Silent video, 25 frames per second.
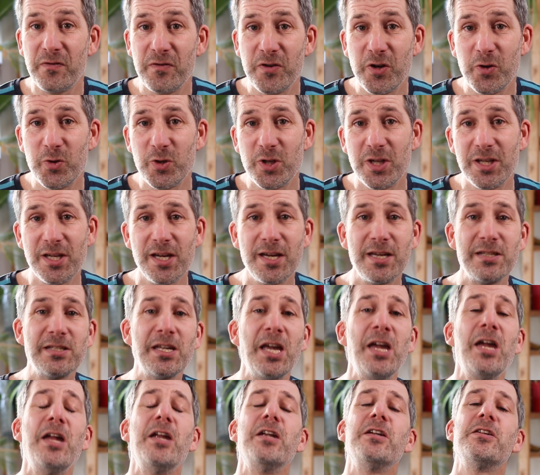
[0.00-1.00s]
in future
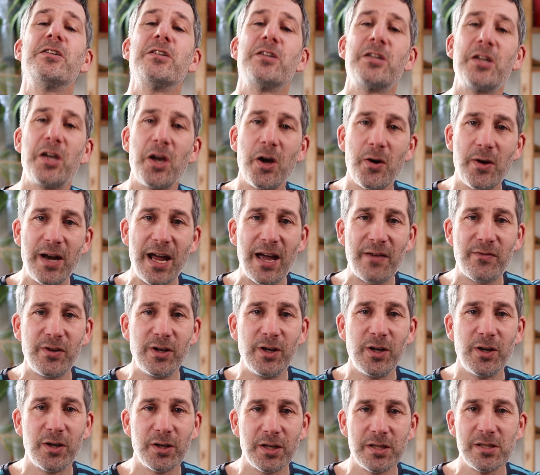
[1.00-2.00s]
years, go and have
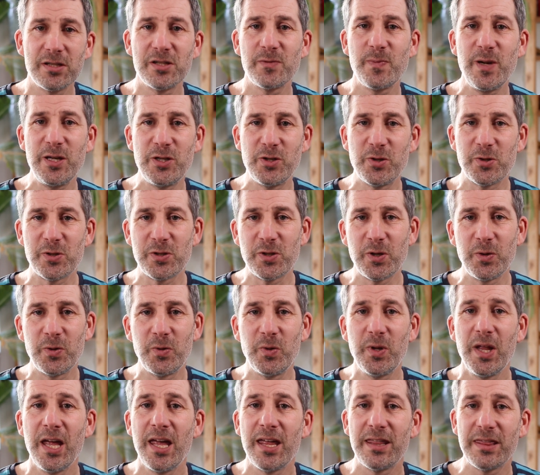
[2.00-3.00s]
a look, speak to your
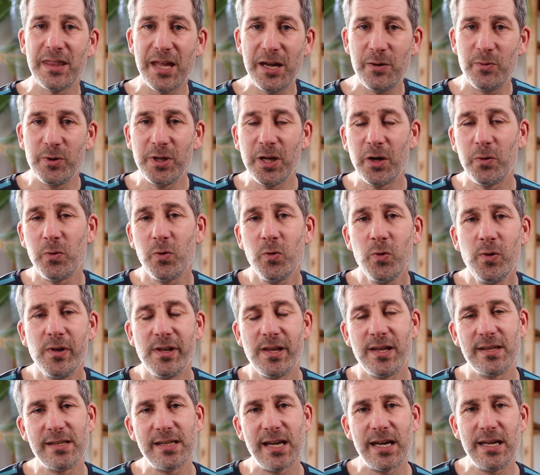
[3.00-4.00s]
school. They will know all
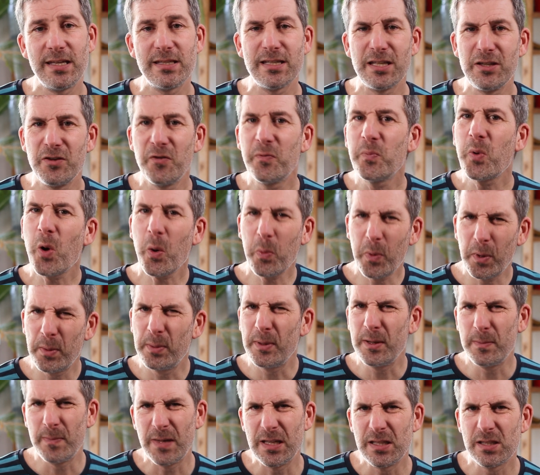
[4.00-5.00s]
of the dates and you've
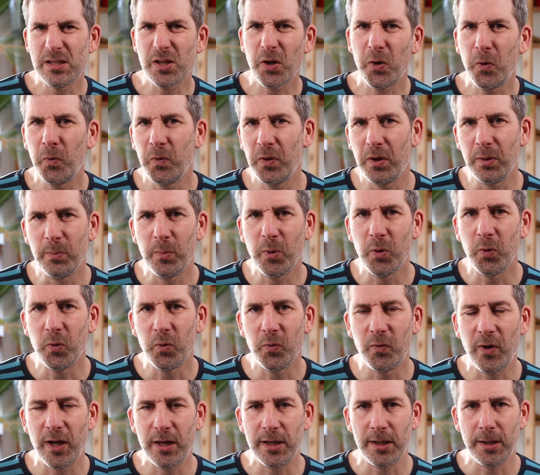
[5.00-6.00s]
probably been told them
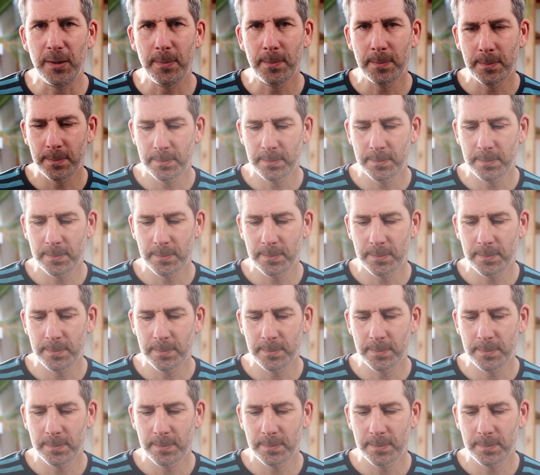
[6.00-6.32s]
already.